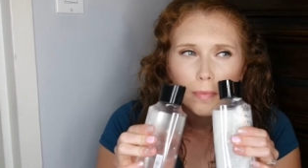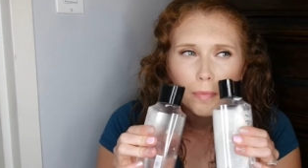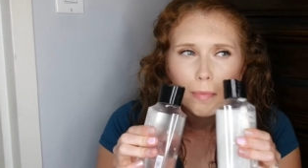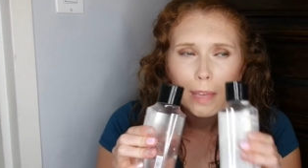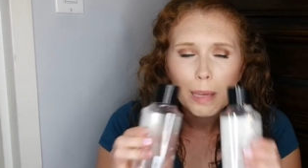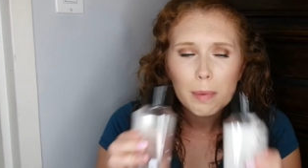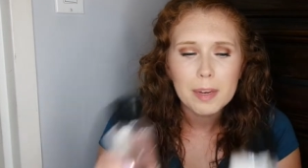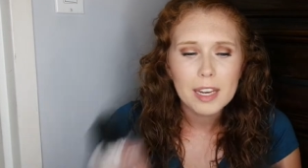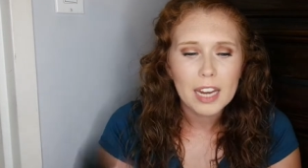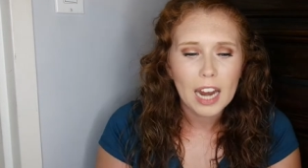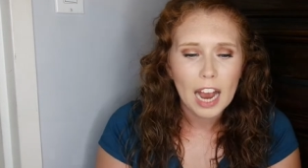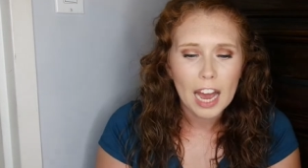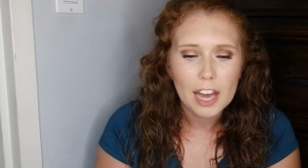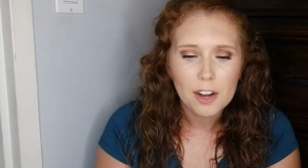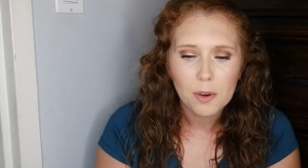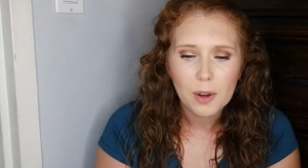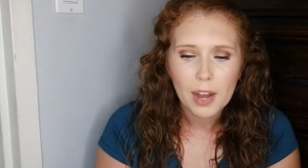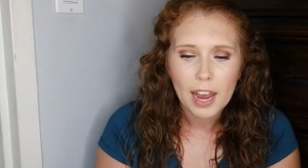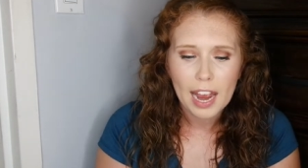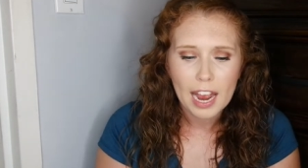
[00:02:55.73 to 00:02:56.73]
Maybe I
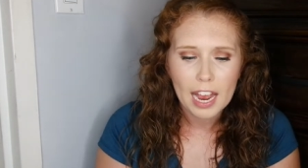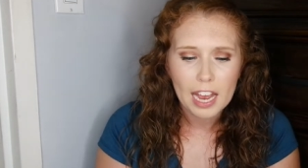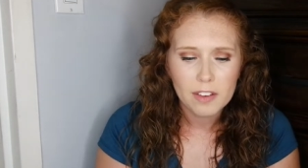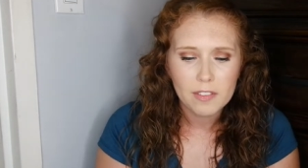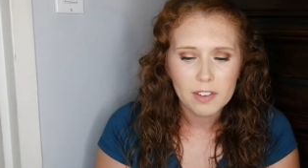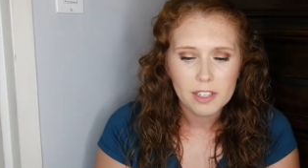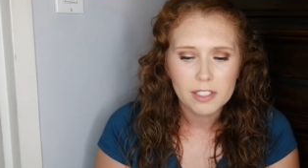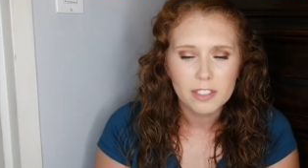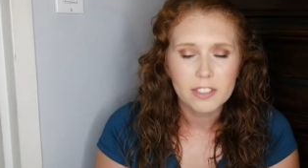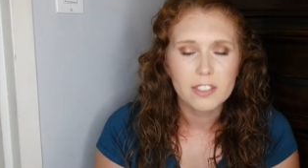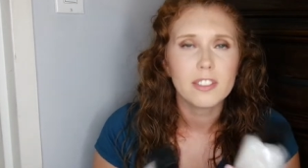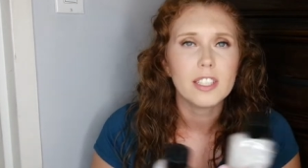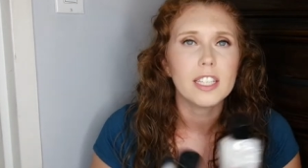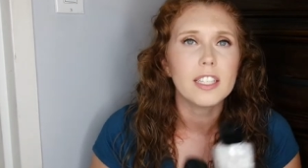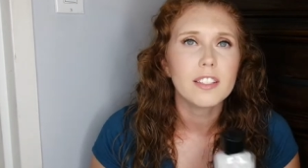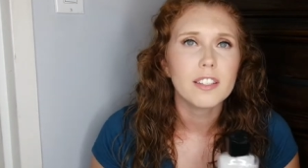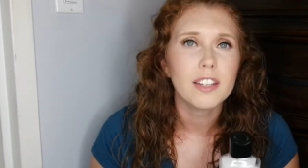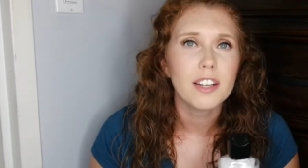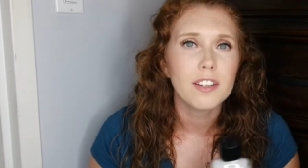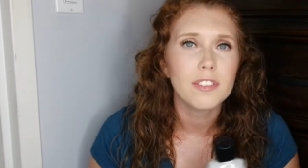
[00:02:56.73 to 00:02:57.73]
don't have a
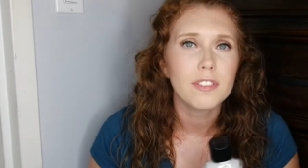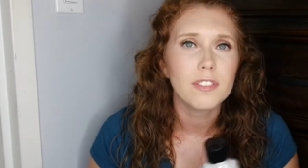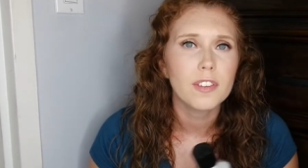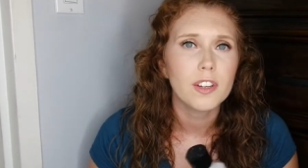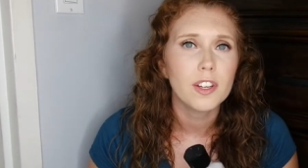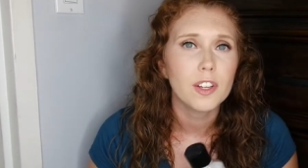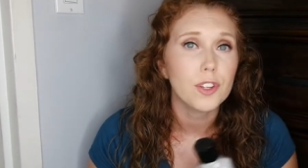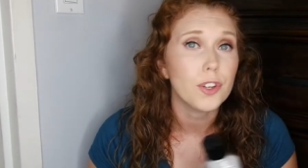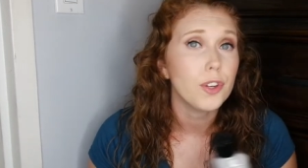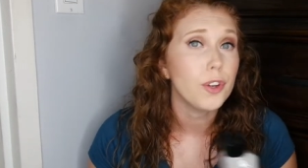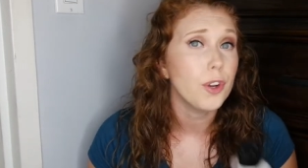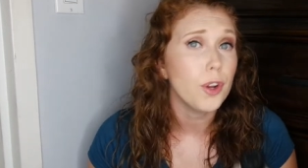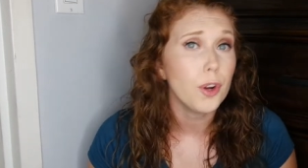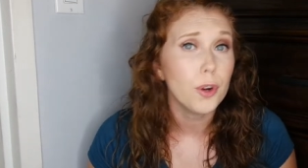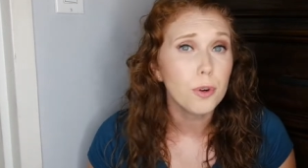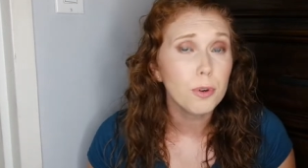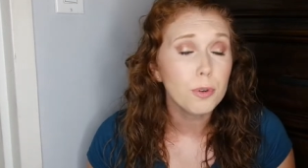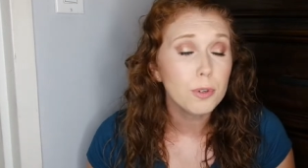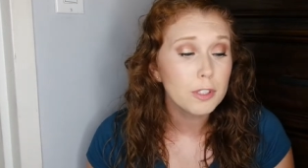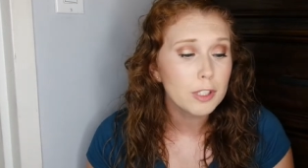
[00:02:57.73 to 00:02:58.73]
distinct enough
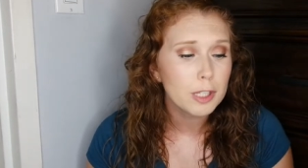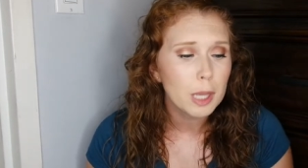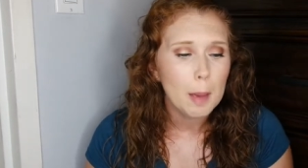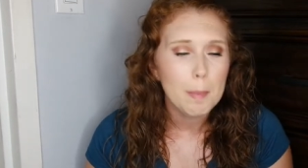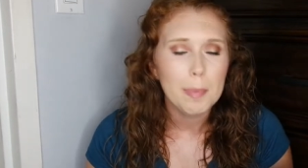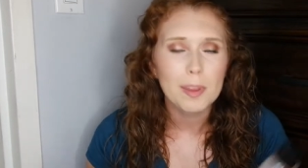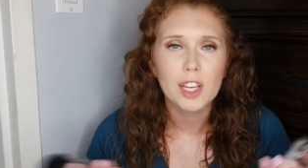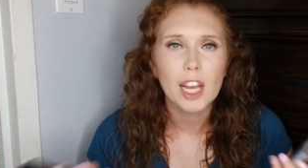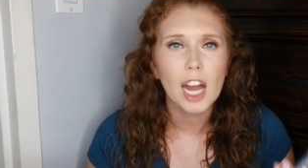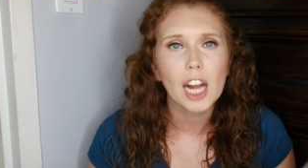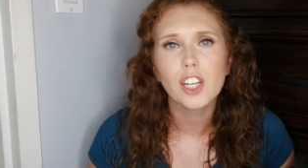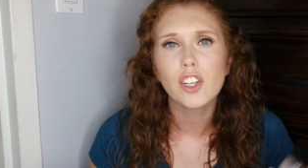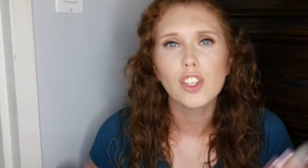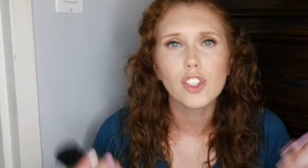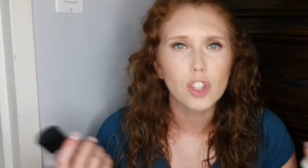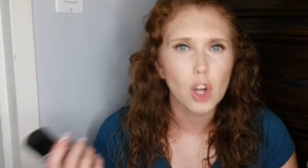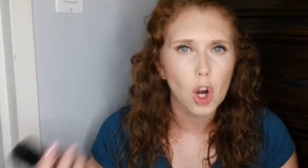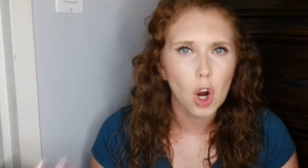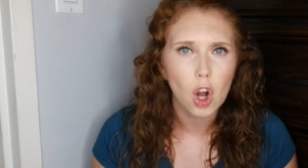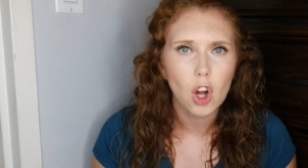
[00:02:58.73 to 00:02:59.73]
nose, but they kind of
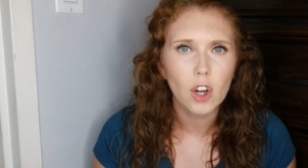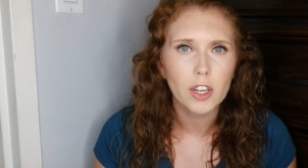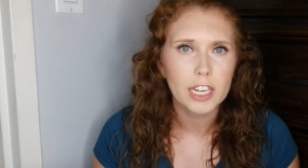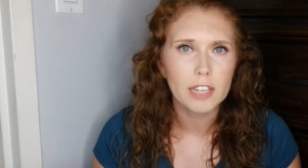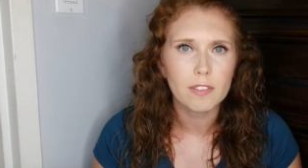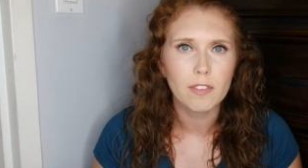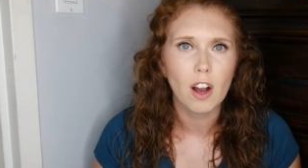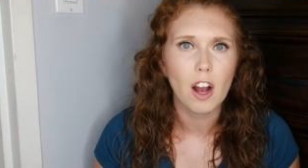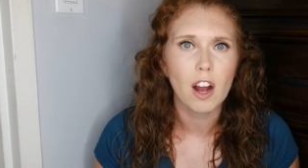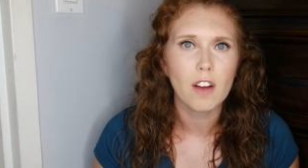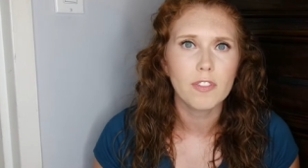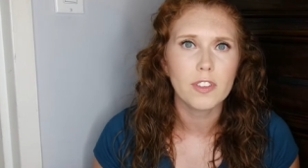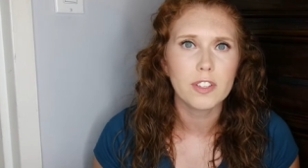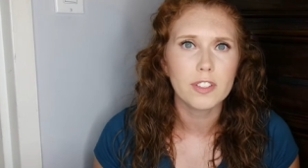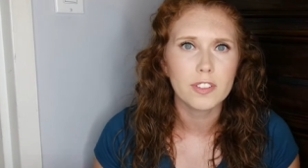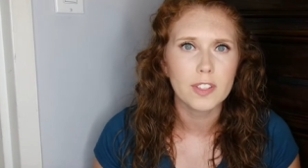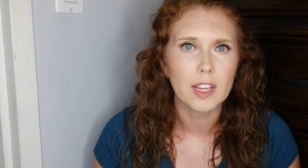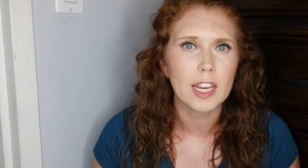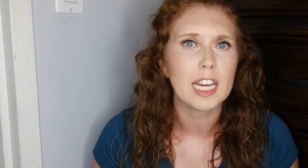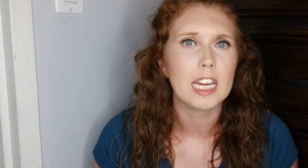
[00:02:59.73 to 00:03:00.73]
just all give off the
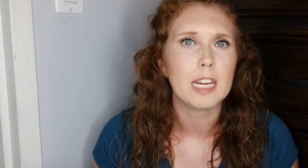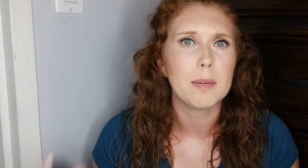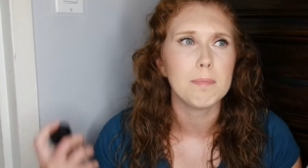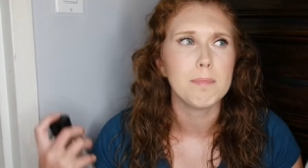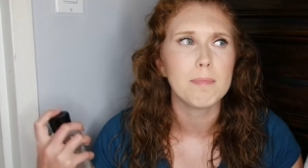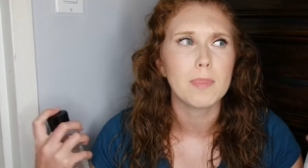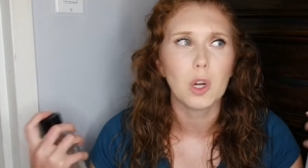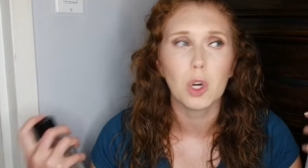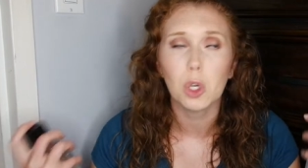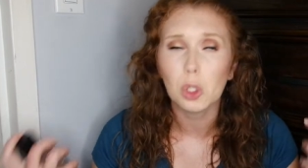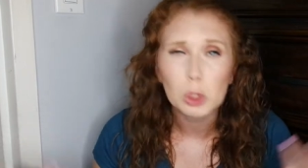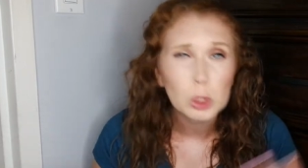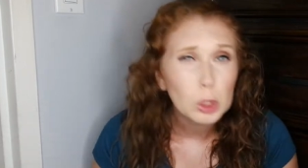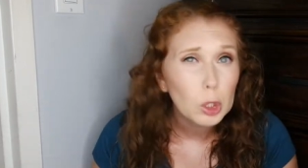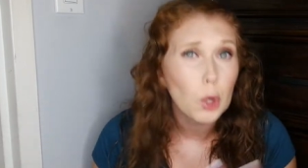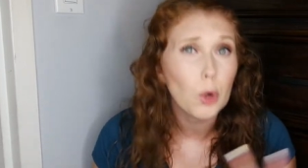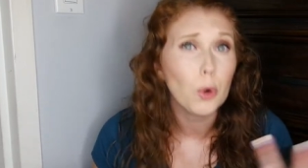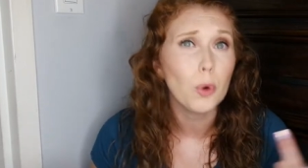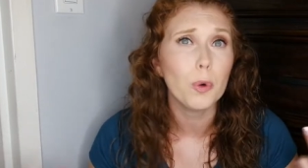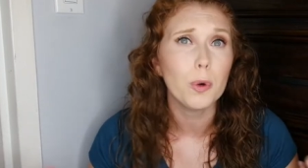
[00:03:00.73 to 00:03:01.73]
same
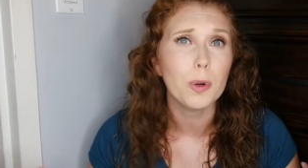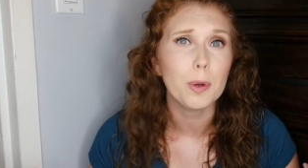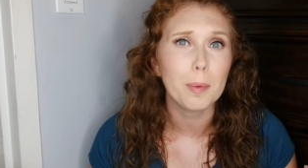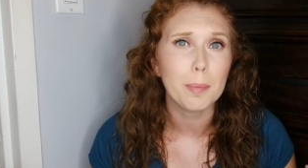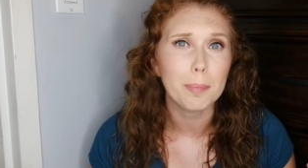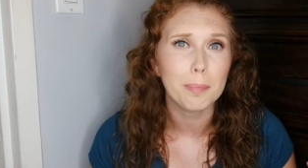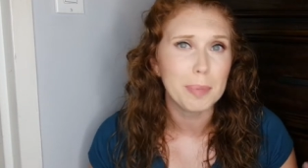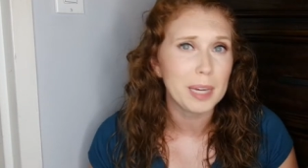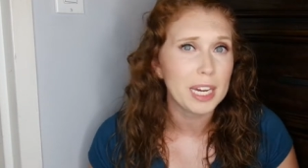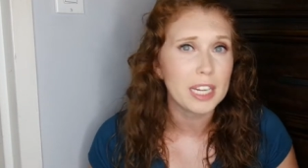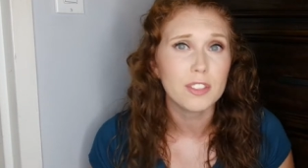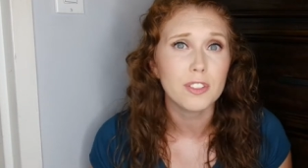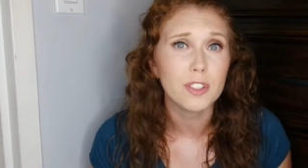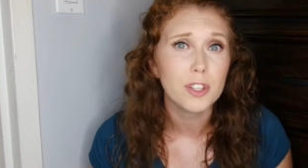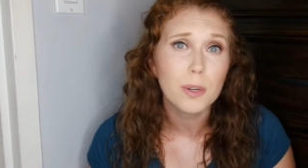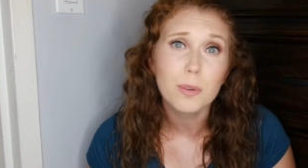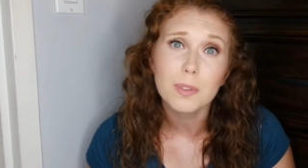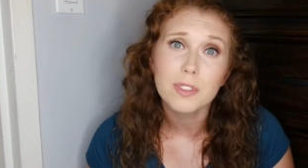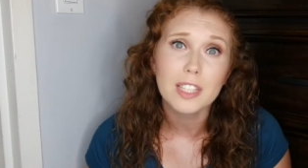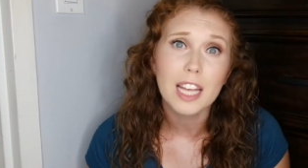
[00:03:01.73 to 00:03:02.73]
cologne base
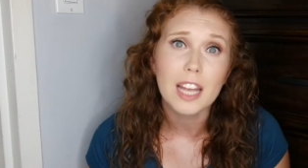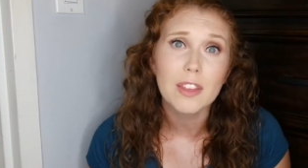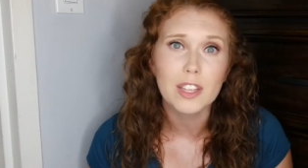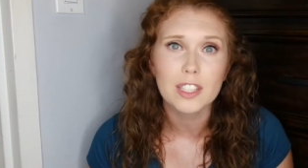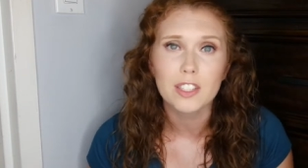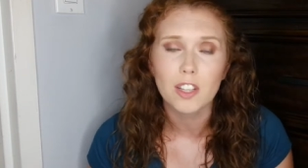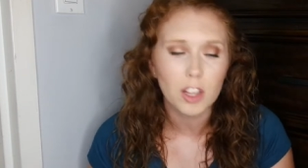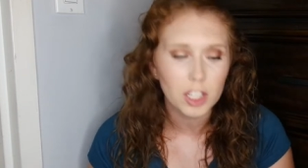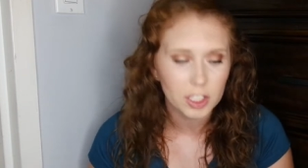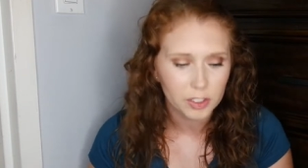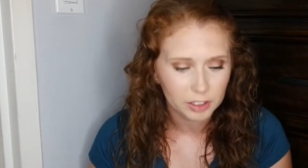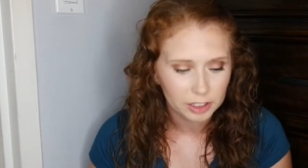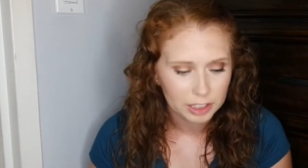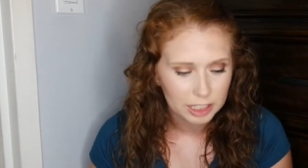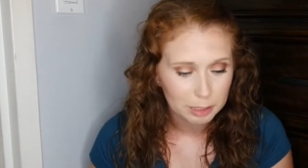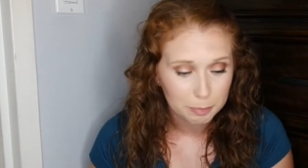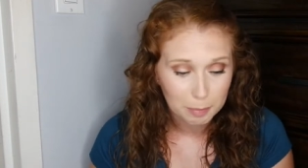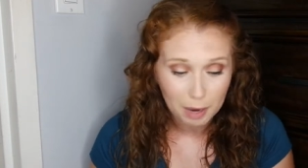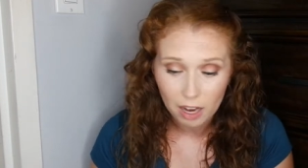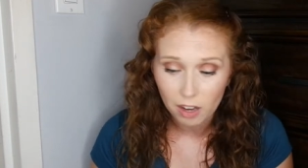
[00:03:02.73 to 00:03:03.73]
note scent. That's all they really
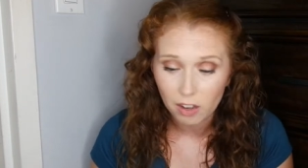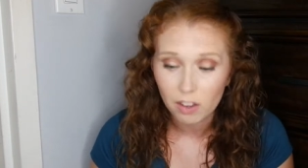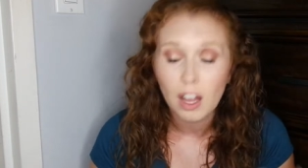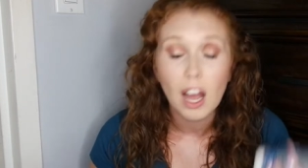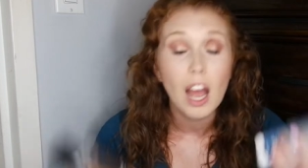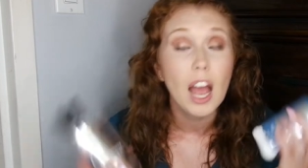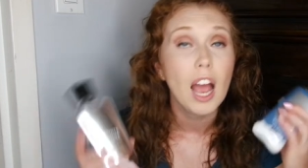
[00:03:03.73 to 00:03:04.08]
smell.